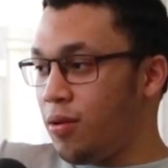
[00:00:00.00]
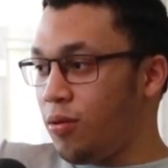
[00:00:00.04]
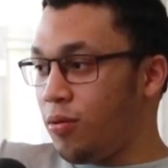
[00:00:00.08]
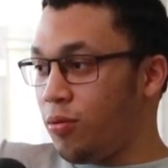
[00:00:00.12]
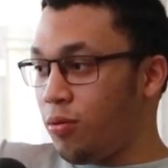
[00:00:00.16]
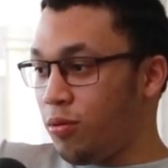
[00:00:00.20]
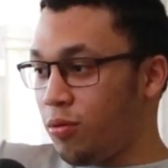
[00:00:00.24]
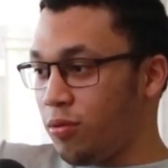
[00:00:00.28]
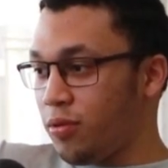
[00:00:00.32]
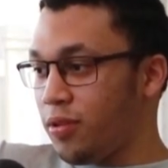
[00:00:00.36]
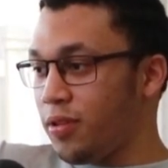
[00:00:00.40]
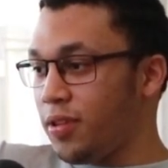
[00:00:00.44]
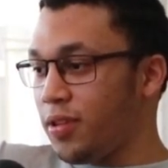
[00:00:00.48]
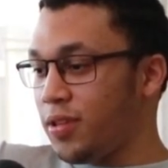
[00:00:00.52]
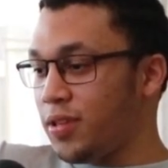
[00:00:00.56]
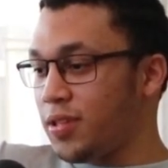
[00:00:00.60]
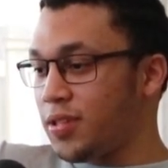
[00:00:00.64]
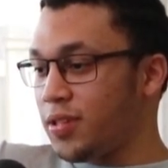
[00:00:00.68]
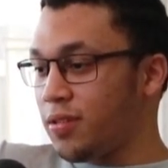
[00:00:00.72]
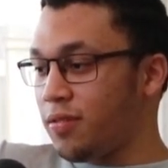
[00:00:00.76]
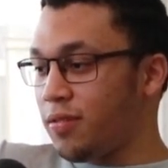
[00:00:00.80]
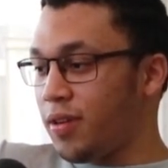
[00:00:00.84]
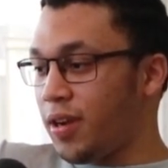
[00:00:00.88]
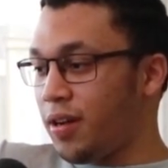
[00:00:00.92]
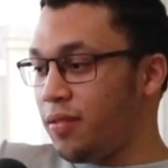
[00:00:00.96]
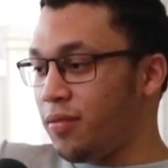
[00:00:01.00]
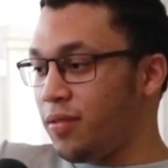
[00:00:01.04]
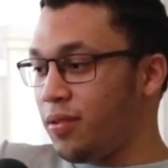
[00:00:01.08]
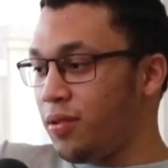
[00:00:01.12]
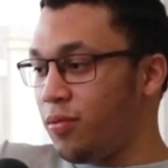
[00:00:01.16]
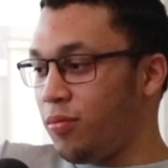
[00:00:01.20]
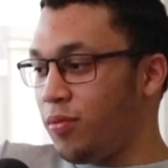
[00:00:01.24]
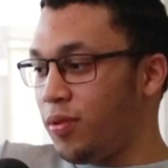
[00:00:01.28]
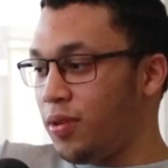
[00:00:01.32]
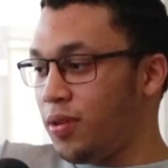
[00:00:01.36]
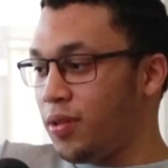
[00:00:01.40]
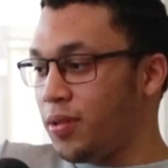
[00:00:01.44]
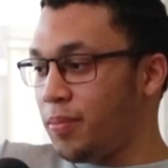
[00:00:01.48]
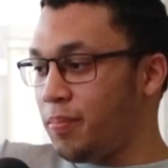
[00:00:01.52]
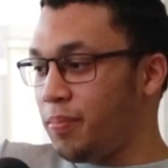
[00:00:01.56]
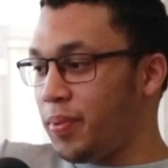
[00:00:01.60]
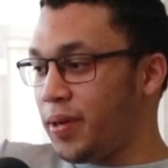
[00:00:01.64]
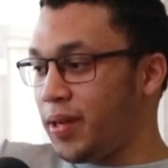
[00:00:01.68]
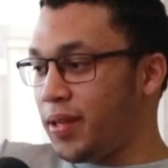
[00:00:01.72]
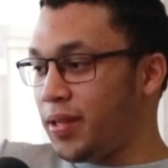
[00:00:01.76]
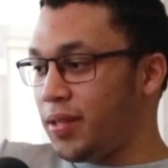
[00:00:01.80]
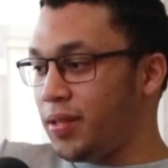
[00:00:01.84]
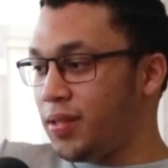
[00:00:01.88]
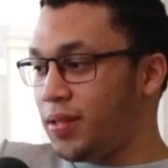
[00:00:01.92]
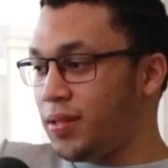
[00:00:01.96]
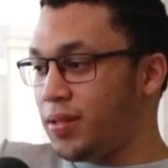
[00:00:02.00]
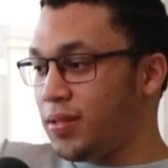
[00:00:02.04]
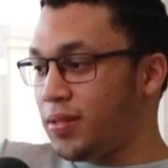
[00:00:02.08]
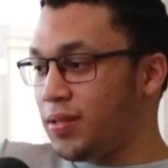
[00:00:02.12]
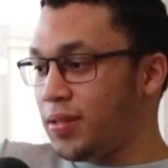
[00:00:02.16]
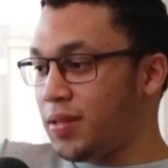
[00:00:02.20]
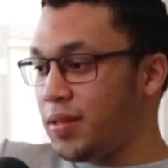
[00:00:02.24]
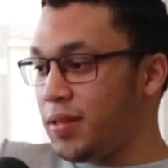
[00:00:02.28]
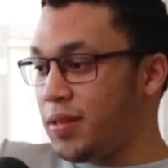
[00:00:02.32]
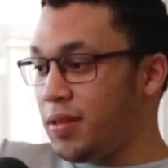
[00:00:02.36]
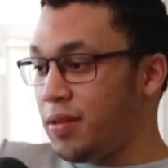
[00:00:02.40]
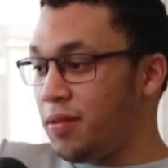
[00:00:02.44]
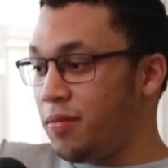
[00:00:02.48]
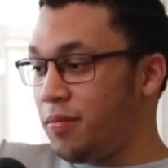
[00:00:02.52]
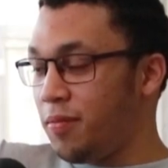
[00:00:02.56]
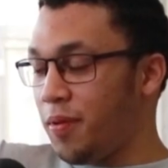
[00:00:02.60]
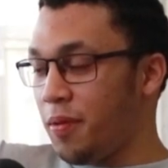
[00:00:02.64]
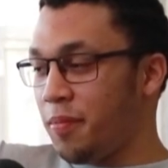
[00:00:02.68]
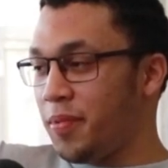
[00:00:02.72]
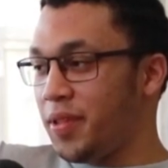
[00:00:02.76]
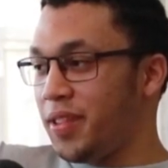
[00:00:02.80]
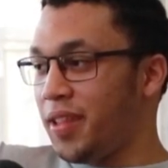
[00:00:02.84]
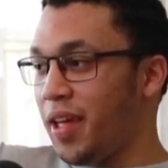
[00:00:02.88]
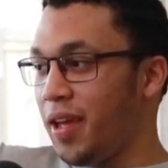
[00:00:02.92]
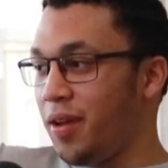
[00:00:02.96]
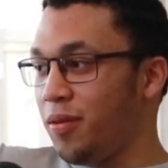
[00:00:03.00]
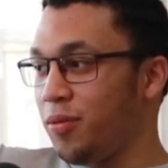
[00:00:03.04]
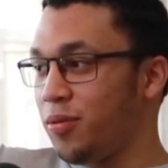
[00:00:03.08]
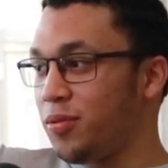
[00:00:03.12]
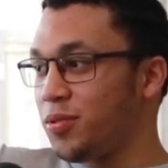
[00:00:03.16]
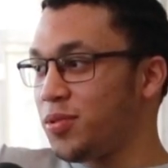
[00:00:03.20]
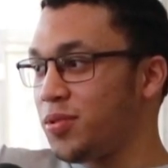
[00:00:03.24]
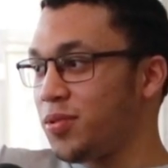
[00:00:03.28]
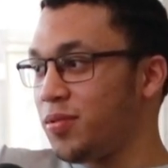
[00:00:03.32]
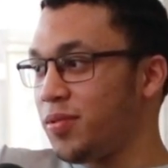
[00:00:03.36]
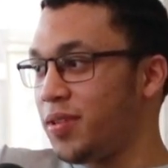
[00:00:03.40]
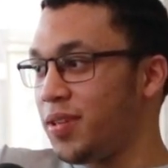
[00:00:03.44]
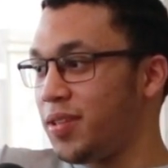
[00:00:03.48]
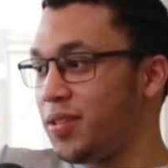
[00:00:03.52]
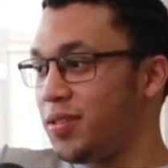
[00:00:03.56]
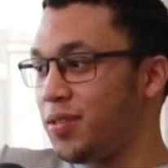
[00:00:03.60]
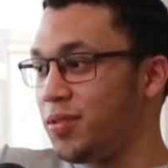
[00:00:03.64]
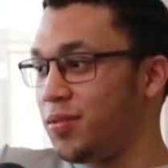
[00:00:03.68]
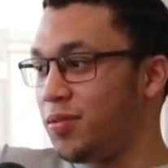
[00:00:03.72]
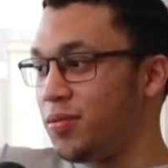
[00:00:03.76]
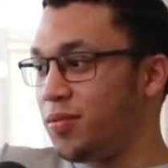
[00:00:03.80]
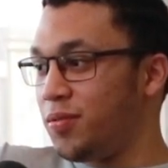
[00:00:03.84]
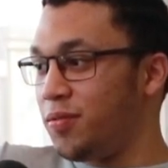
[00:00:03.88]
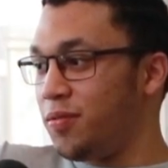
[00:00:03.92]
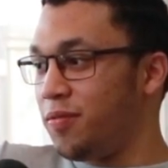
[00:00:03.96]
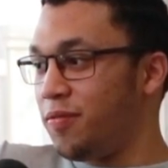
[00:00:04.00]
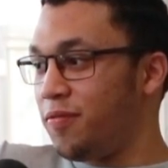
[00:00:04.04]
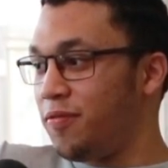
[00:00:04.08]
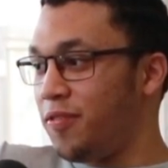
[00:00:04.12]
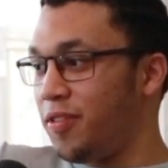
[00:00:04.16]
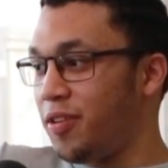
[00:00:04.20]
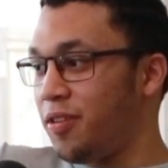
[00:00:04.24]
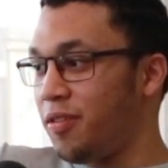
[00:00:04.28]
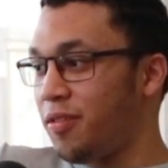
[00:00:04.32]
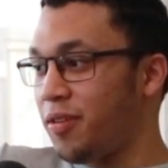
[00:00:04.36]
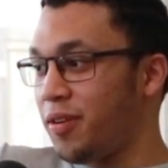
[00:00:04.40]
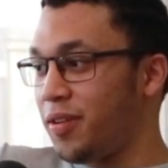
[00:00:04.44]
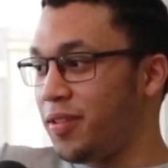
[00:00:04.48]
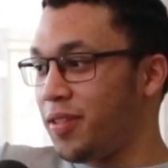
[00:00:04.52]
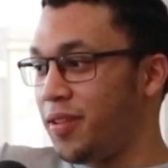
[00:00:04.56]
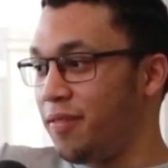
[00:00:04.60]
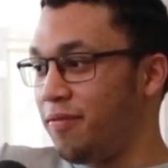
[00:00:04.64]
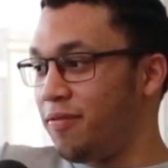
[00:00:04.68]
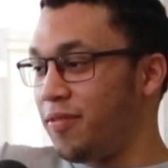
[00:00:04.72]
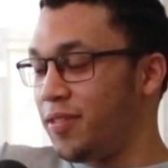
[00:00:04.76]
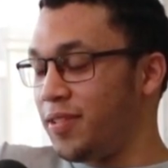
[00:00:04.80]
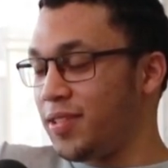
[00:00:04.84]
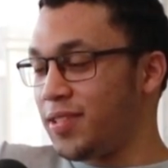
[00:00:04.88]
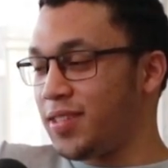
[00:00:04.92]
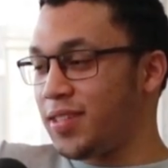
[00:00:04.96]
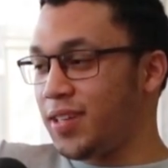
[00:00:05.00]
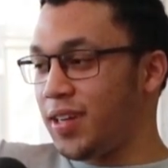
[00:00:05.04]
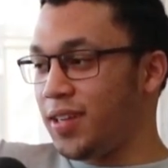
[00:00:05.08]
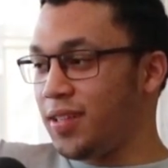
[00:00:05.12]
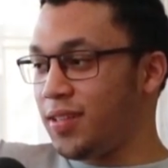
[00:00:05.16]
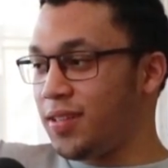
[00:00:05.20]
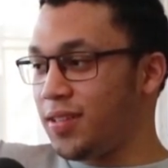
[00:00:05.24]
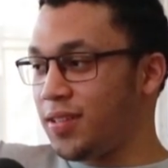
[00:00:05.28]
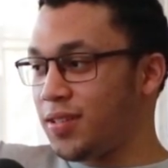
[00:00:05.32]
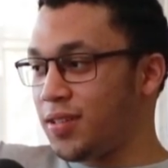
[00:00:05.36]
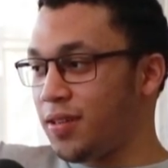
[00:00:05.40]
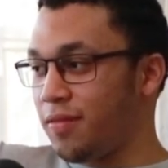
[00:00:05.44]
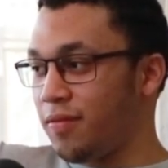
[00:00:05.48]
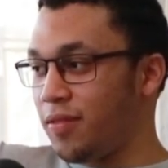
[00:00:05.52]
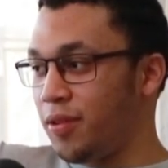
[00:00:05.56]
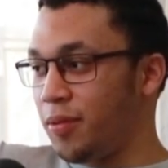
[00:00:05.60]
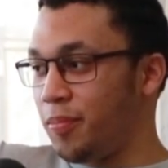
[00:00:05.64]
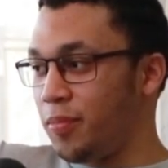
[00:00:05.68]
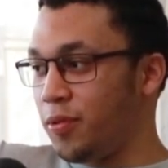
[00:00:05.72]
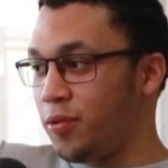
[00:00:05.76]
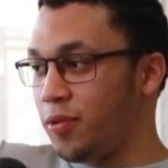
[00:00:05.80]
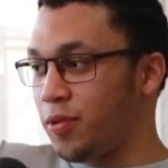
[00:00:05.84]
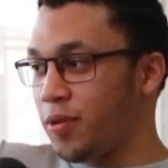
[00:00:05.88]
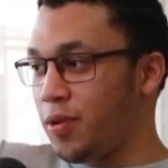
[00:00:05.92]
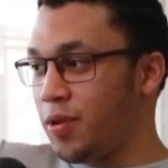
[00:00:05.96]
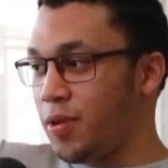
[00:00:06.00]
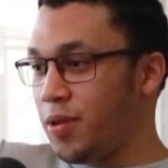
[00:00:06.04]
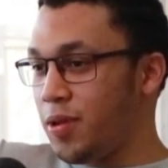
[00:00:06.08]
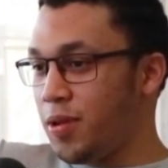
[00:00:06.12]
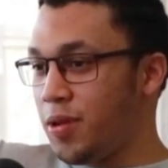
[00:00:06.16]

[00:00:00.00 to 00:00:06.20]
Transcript: authors around the world, but remember they also had to figure out the first sentence of the book.